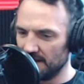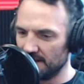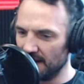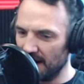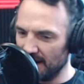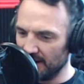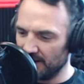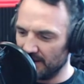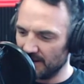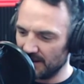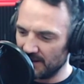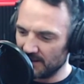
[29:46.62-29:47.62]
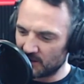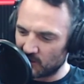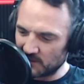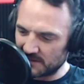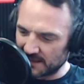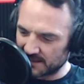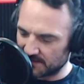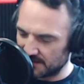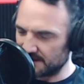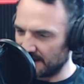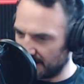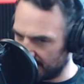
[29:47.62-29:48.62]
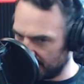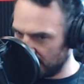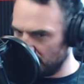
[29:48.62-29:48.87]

that in the context of this data that